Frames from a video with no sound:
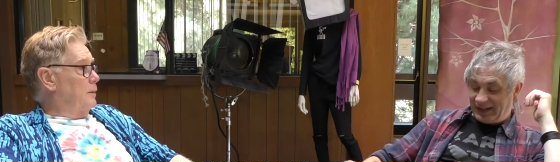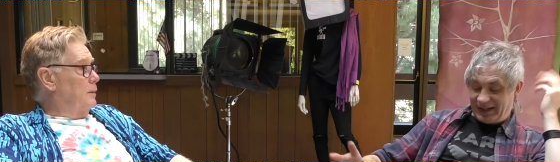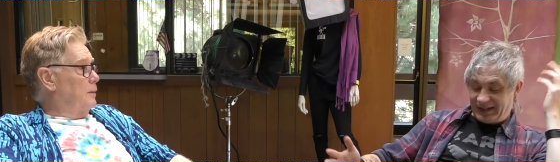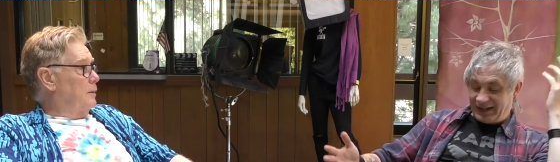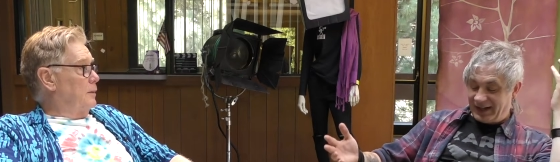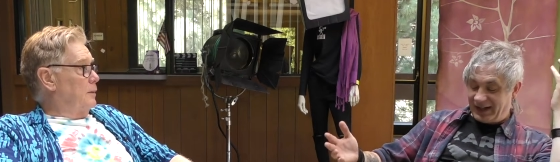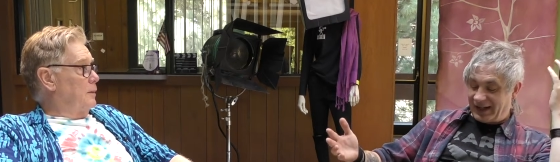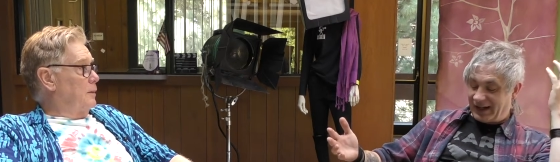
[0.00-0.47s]

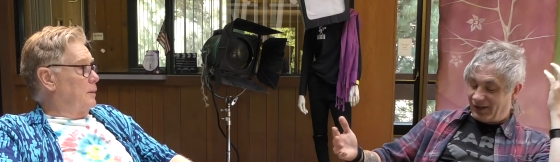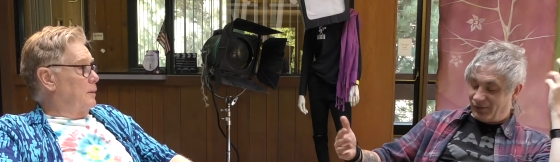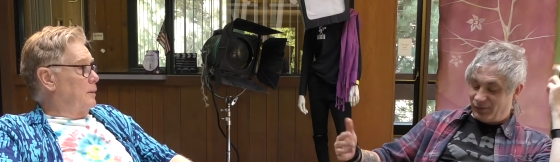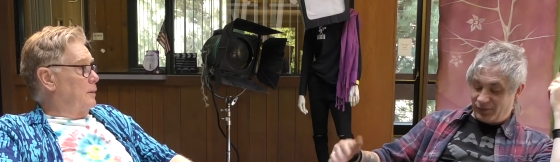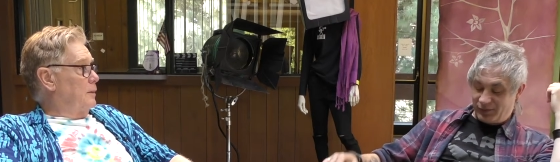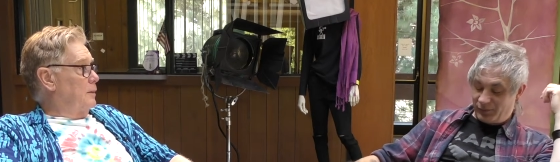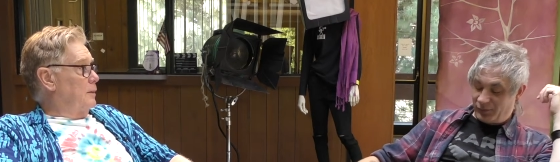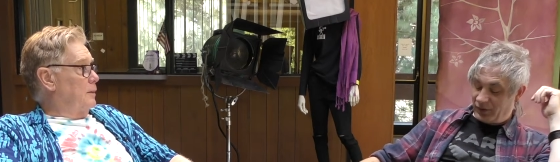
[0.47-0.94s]
Speaker 1: yeah,
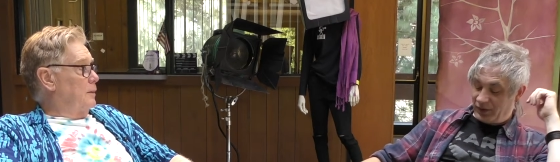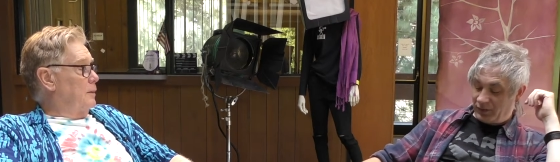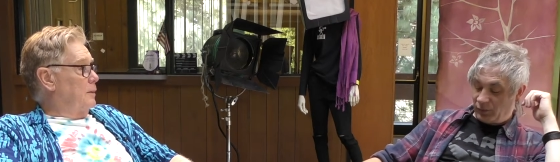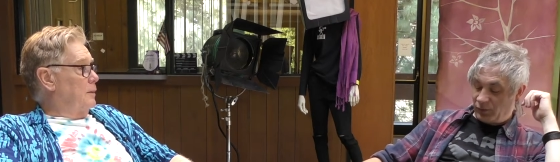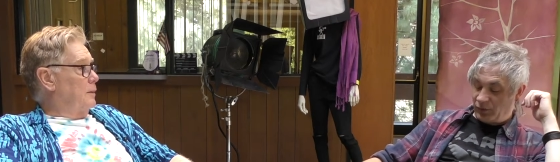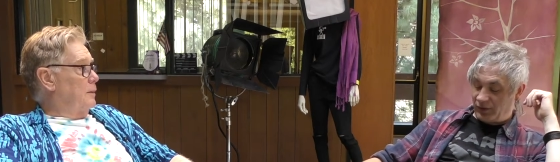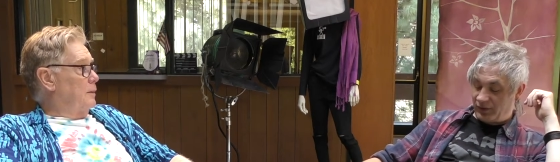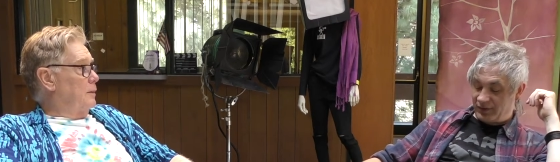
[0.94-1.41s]
well, what
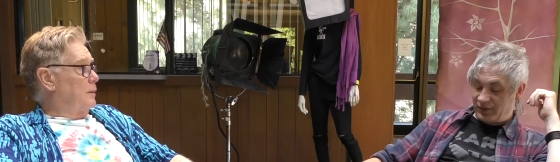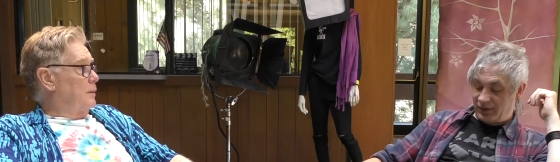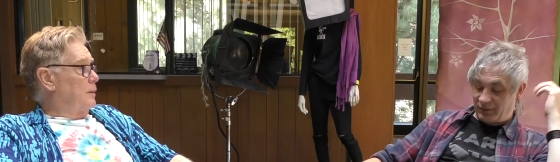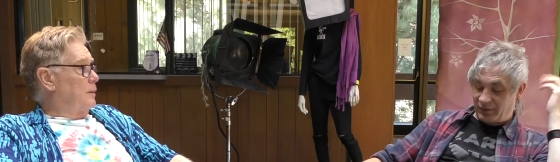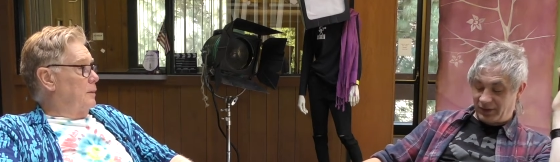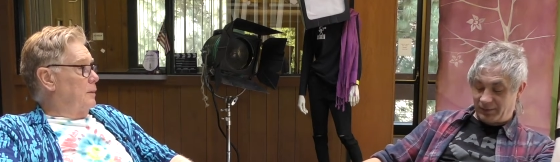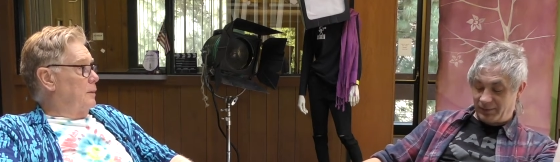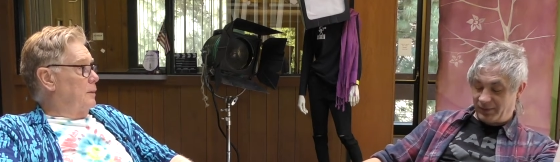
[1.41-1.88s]
war song would I?
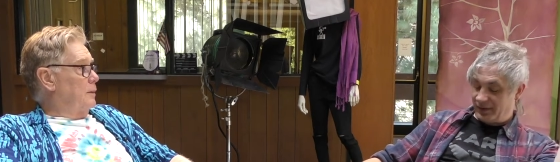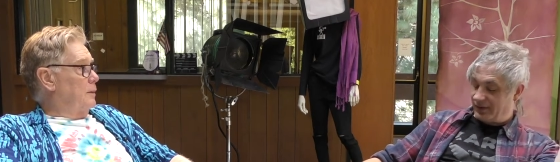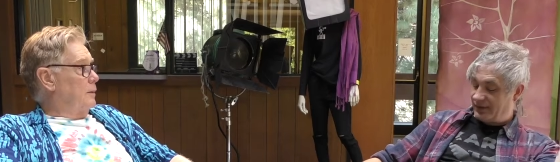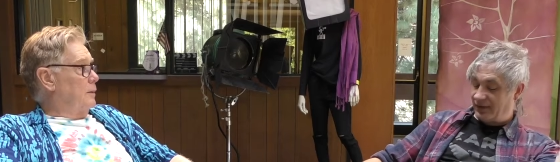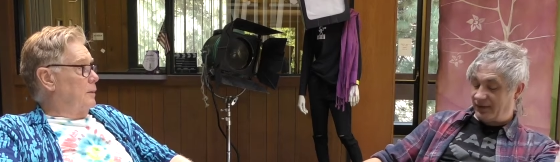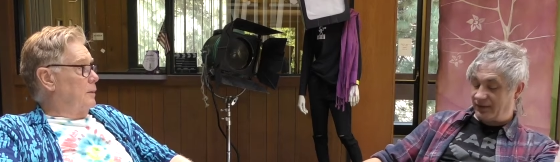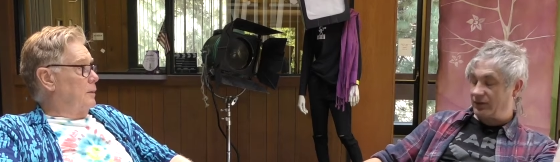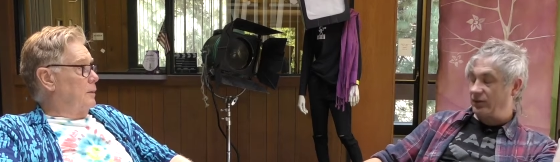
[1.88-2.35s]
Have?
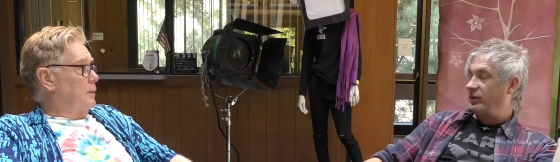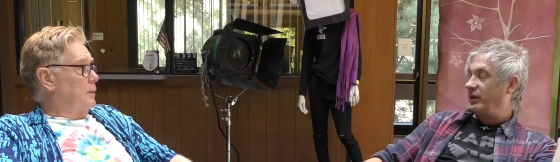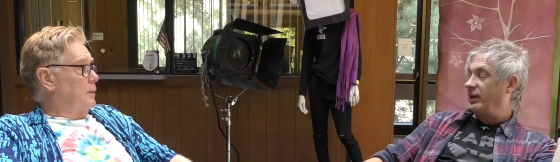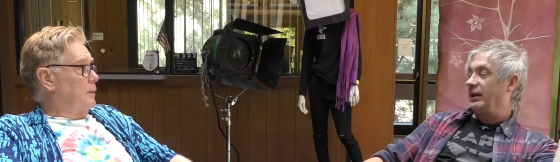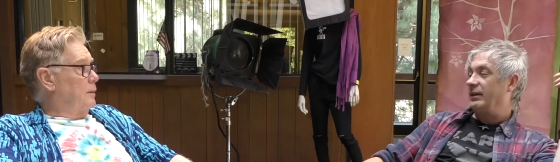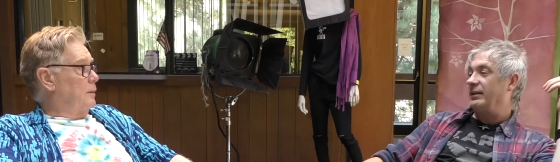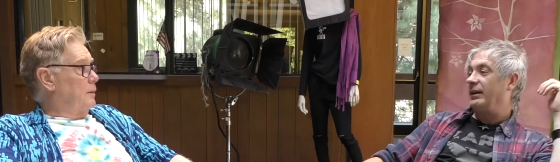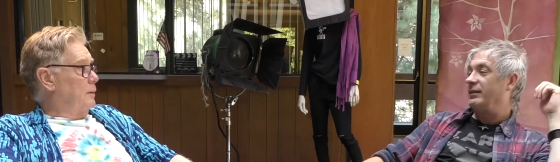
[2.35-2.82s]
Cisco Kid.
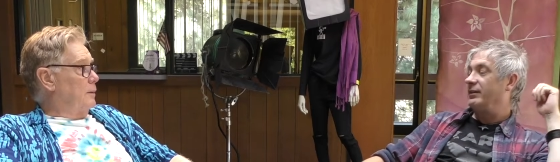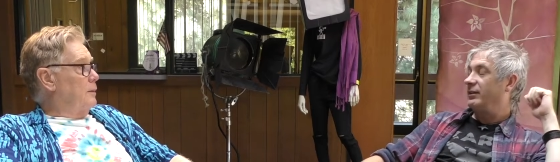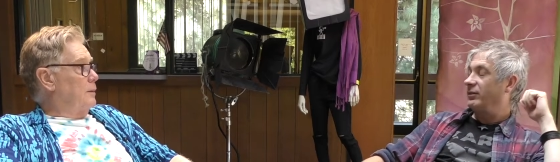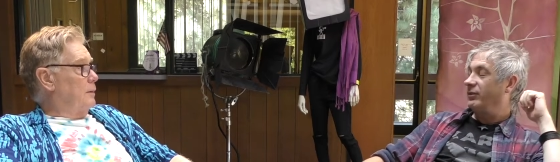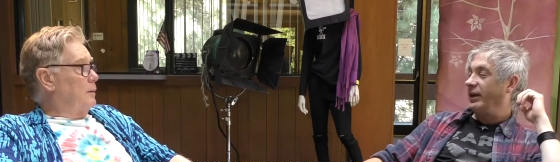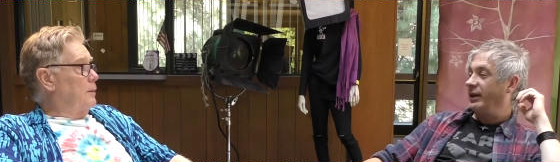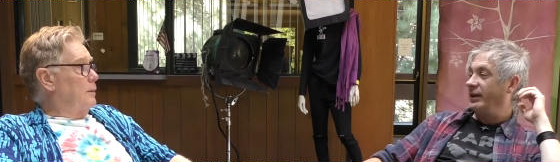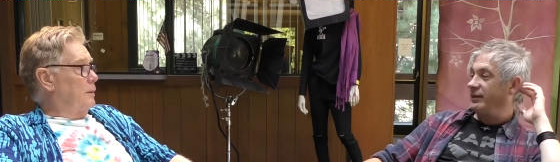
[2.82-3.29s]
That's a
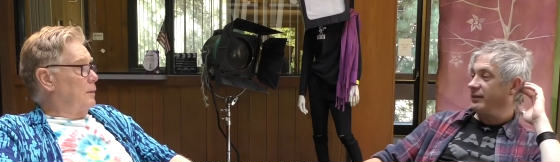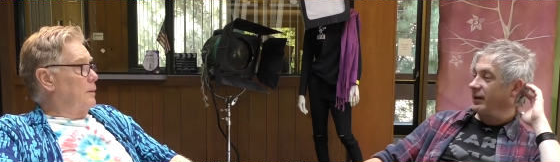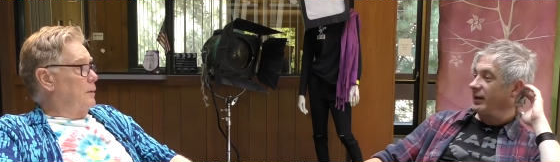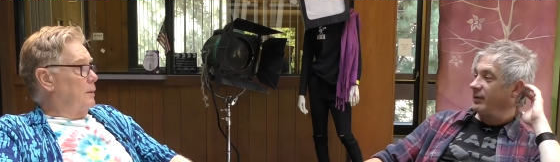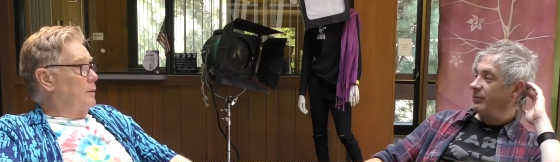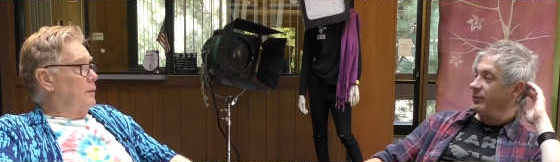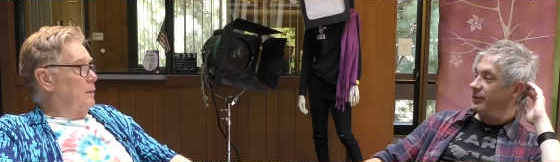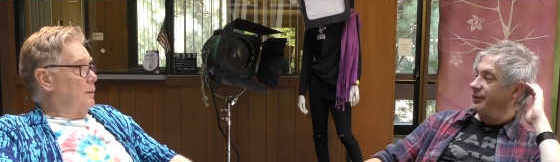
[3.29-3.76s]
great
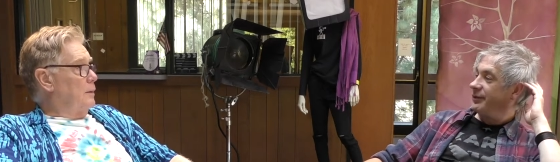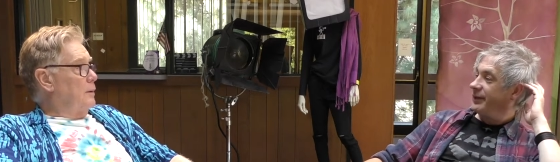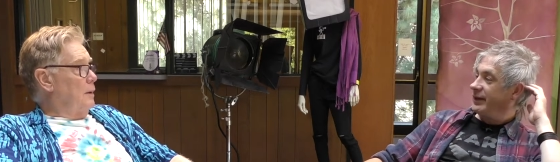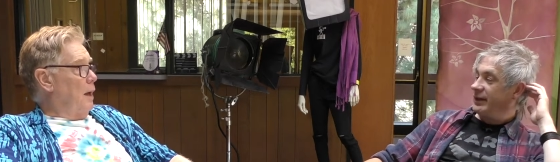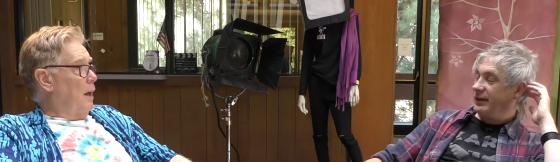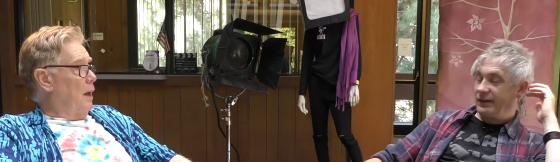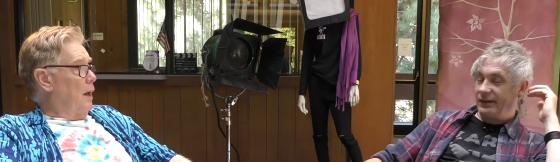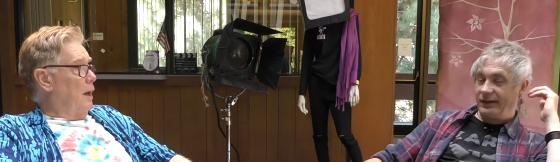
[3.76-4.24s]
example.
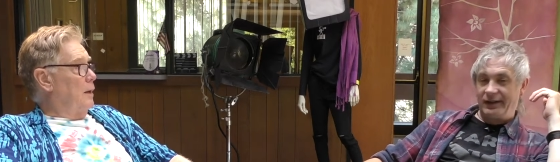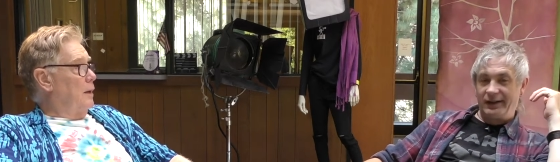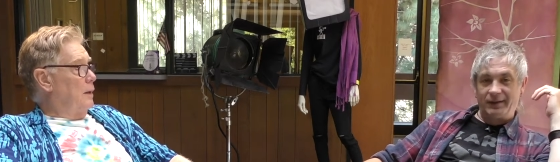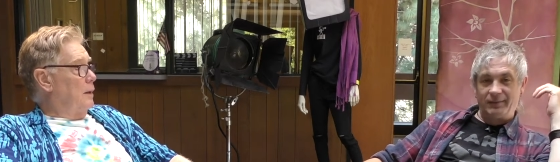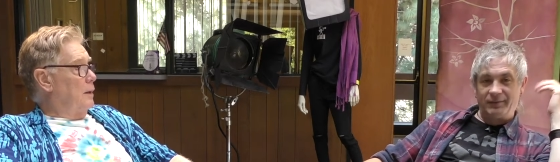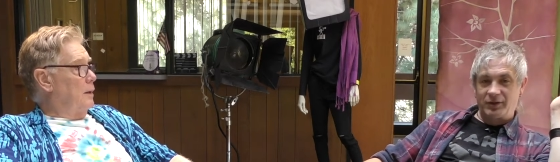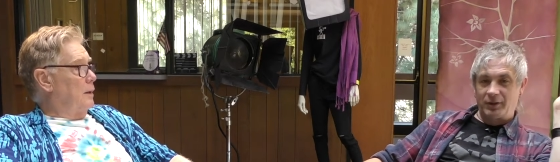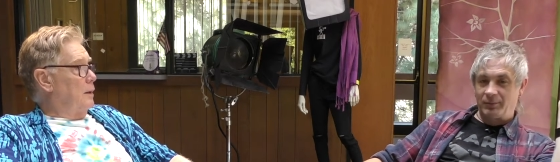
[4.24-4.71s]
Yeah. Um,
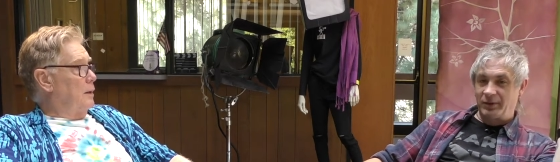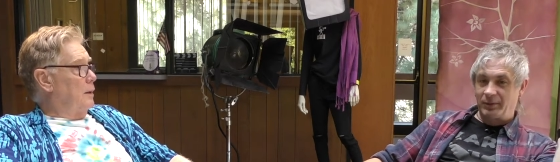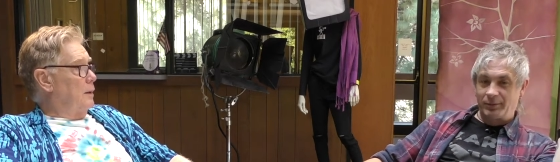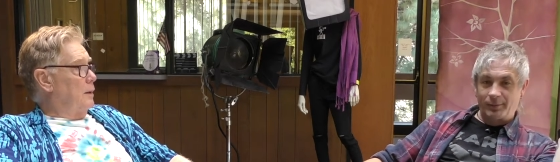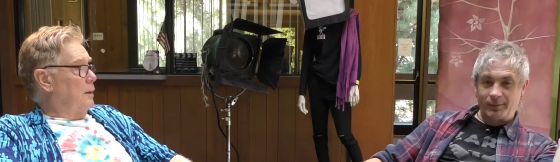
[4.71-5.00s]
some people